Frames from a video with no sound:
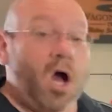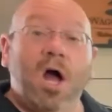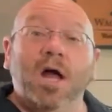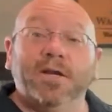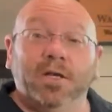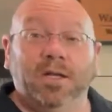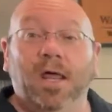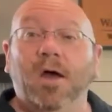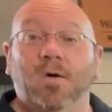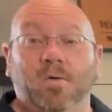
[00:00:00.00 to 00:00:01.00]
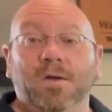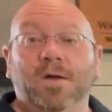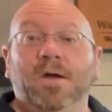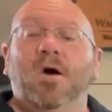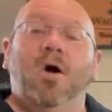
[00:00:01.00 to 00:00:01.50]
On low,
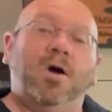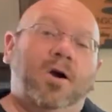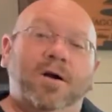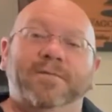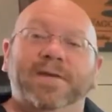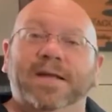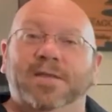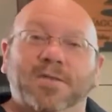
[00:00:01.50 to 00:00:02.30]
our RV